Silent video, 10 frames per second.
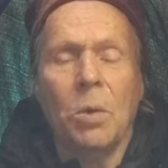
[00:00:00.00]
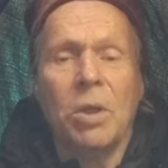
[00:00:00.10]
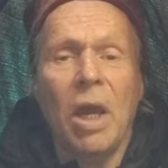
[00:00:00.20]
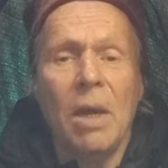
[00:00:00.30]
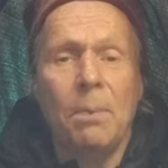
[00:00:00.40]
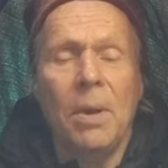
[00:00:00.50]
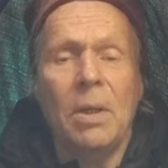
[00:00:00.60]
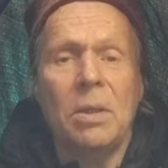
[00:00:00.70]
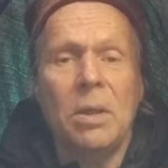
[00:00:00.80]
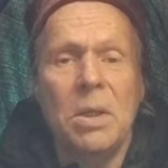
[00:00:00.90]
what
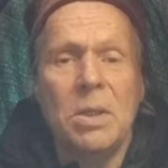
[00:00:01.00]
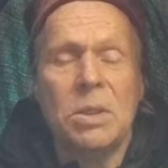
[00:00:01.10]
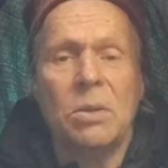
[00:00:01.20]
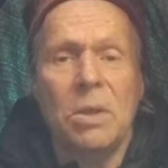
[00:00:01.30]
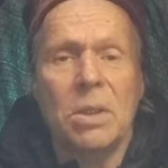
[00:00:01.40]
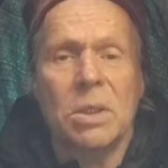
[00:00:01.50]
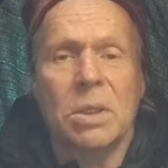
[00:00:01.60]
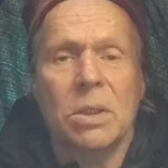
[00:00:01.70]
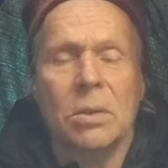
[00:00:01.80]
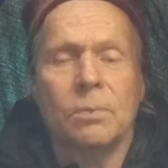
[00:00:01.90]
happened is
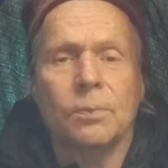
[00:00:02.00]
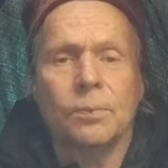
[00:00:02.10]
this.